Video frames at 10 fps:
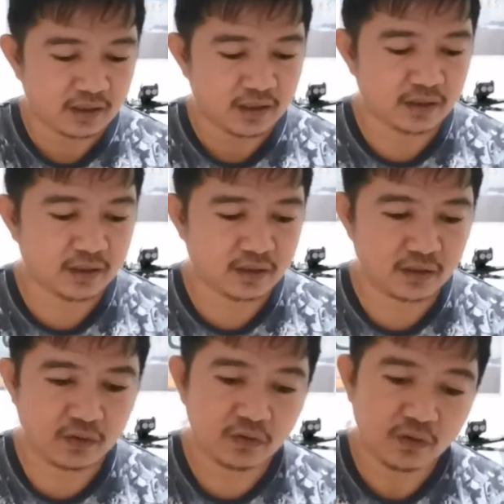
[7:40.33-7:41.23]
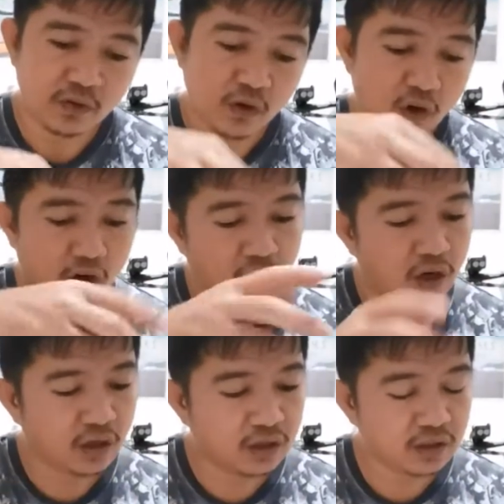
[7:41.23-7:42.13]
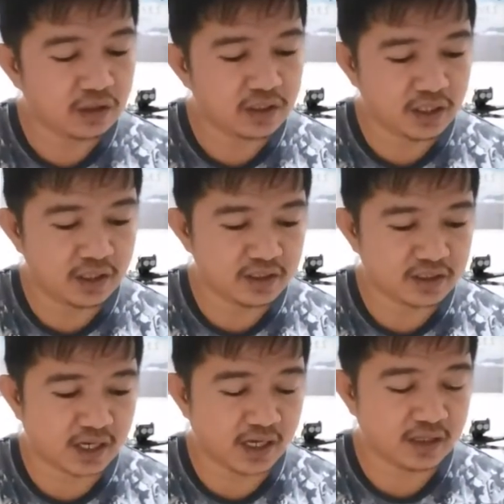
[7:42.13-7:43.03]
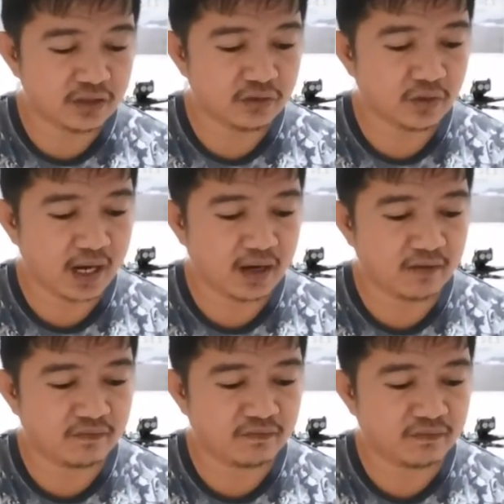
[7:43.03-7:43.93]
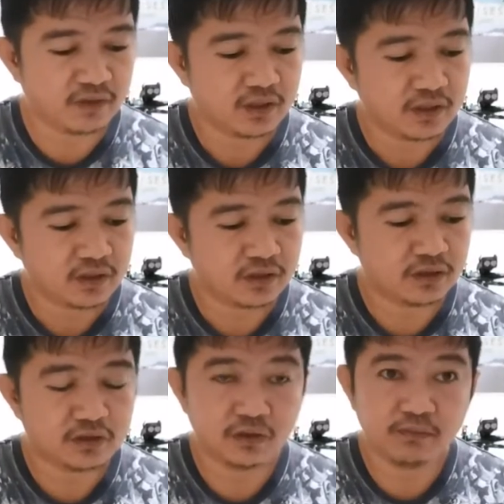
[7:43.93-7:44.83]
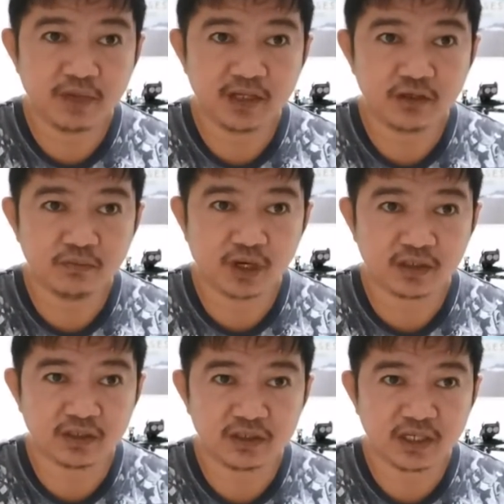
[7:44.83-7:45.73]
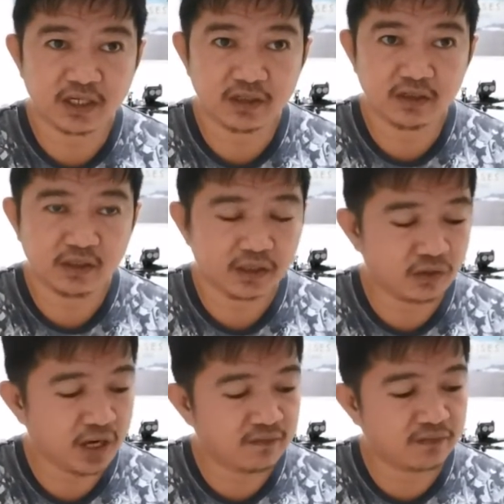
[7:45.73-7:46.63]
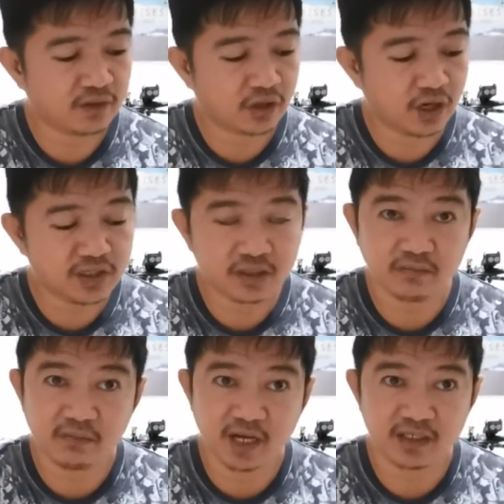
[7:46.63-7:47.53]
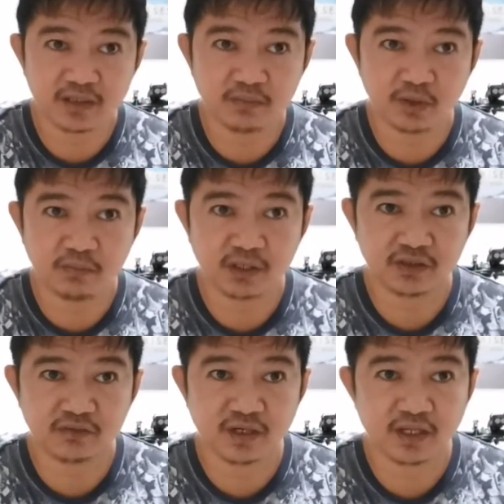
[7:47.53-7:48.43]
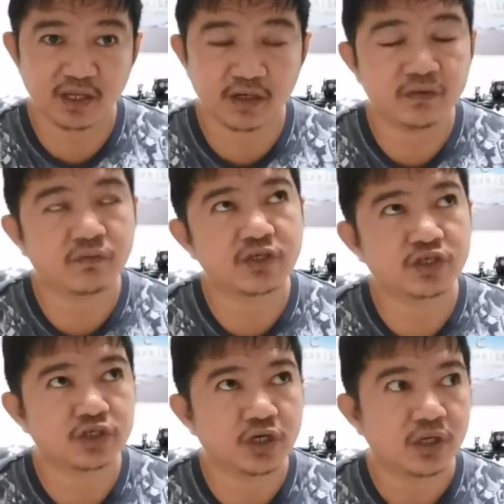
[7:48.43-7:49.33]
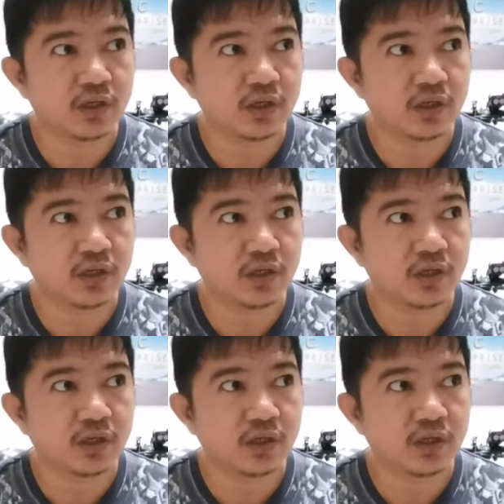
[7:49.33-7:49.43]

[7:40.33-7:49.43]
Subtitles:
Now, on the inside, you have the 2 menu buttons here. You have a customizable button right there, which